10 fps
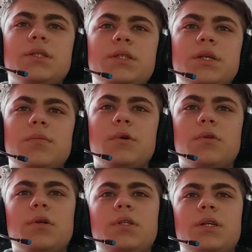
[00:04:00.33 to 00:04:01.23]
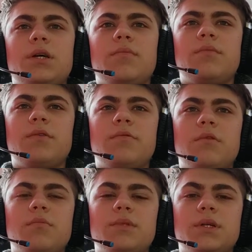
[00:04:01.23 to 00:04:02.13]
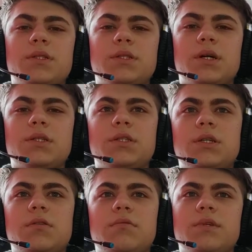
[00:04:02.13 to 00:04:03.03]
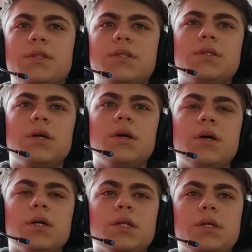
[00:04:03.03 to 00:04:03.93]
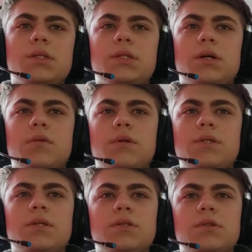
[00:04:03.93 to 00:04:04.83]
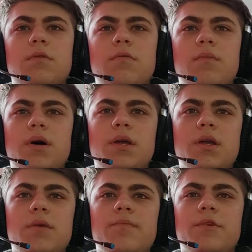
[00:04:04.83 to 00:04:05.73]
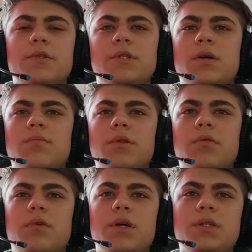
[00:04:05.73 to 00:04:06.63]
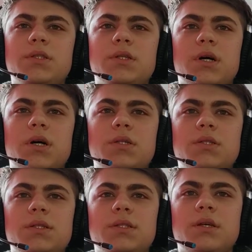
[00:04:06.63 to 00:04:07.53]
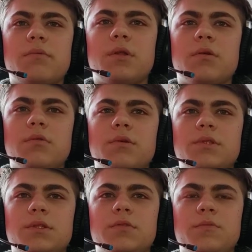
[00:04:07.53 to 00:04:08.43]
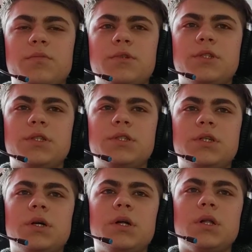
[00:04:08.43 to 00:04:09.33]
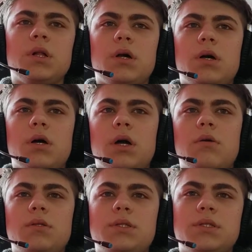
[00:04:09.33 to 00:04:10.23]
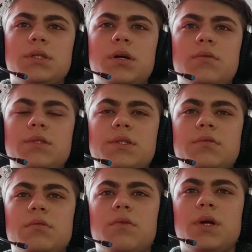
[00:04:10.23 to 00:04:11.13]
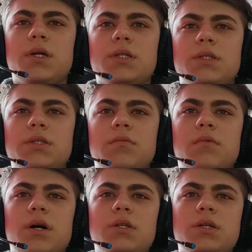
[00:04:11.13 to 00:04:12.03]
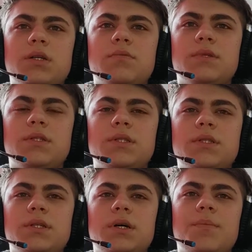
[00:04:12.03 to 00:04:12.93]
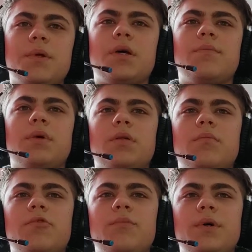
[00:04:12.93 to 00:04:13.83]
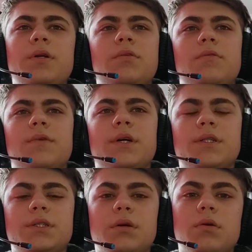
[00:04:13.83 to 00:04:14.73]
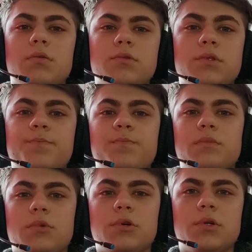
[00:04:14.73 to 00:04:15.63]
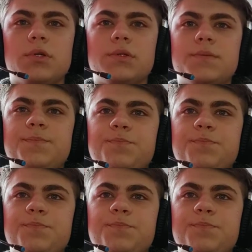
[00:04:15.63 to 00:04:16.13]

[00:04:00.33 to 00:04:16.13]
systems already perform transactions with digital versions of money. For example, credit card system allow users to purchase goods and services on credit. Wire transfer system enable movement of cash across borders.